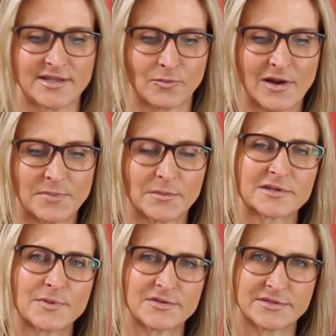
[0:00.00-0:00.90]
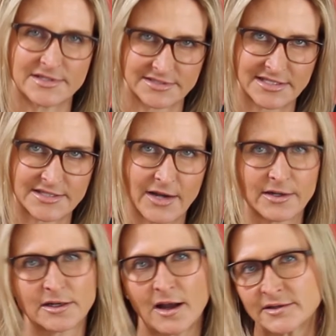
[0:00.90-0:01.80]
The white people are supposed to just sit there
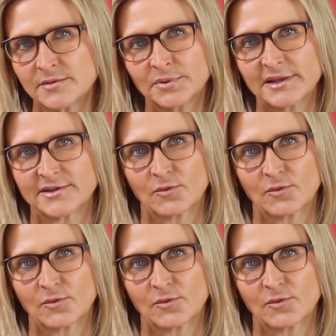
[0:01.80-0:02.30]
and contemplate